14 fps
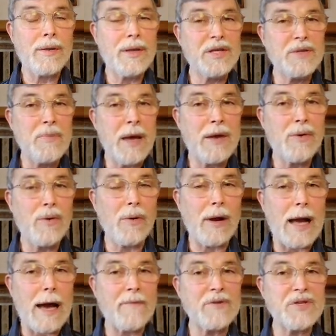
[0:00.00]
these men who
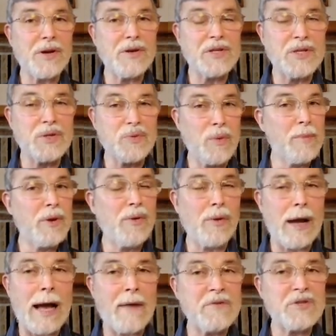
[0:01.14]
are adversaries, these women who
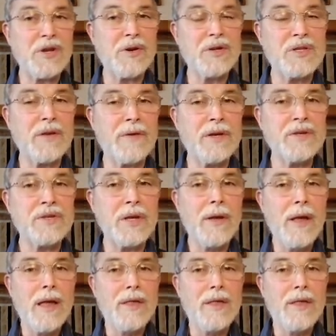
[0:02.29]
are adversaries of his,